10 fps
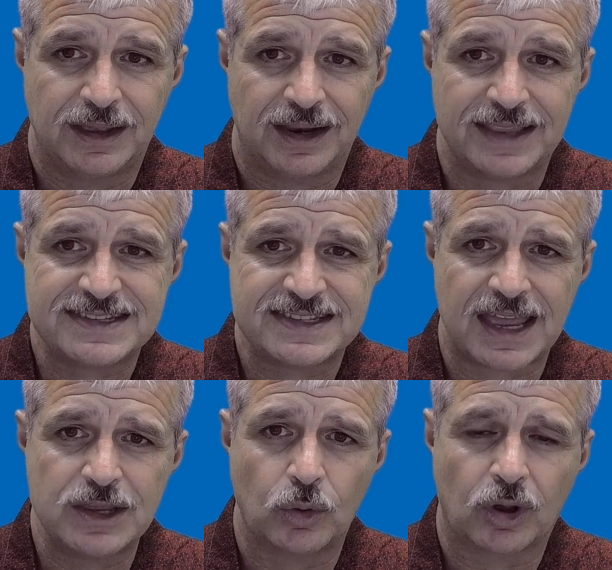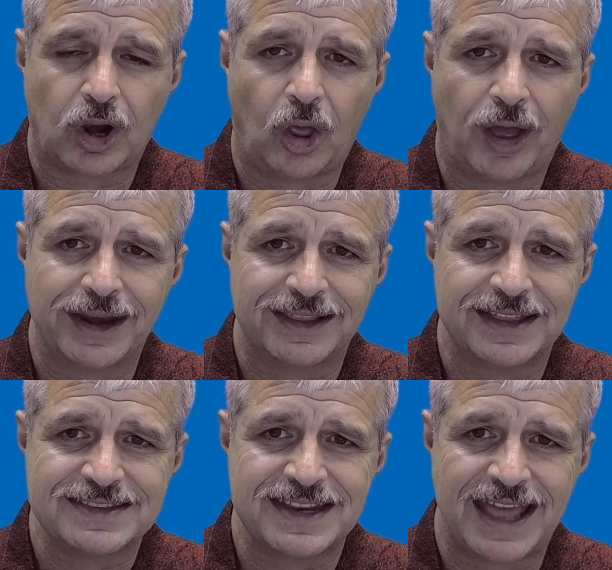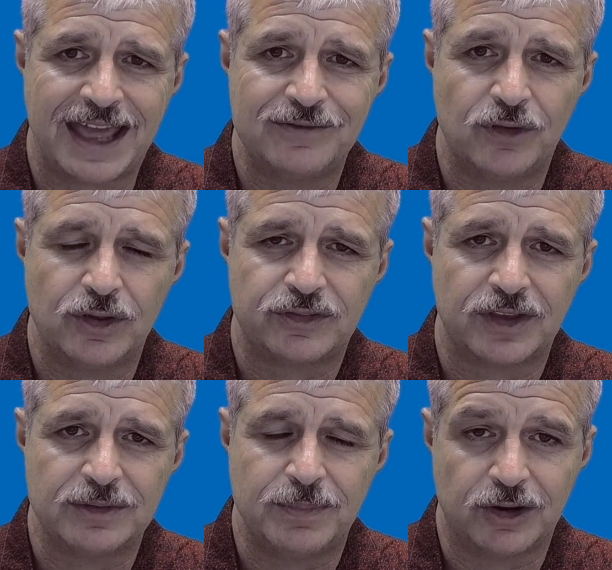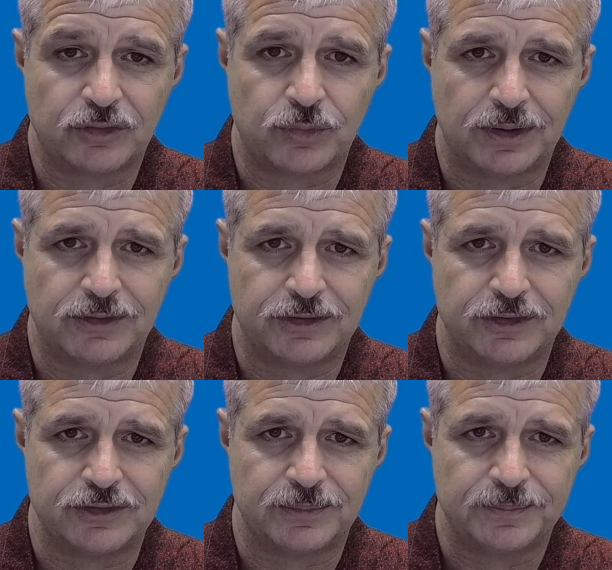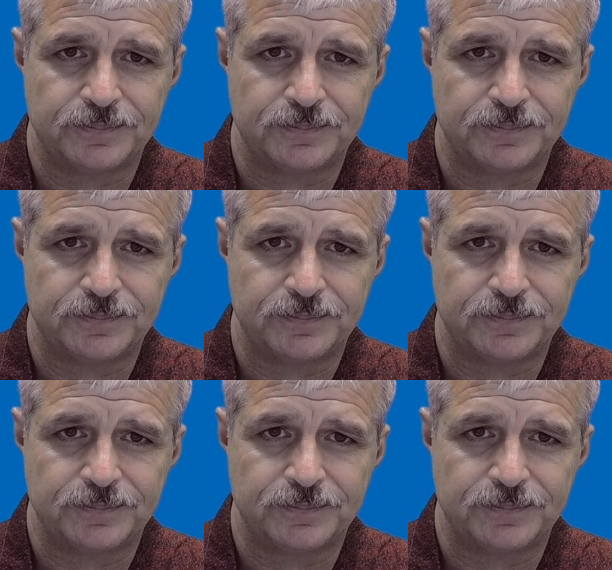Let's say your client gets an adverse administrative decision.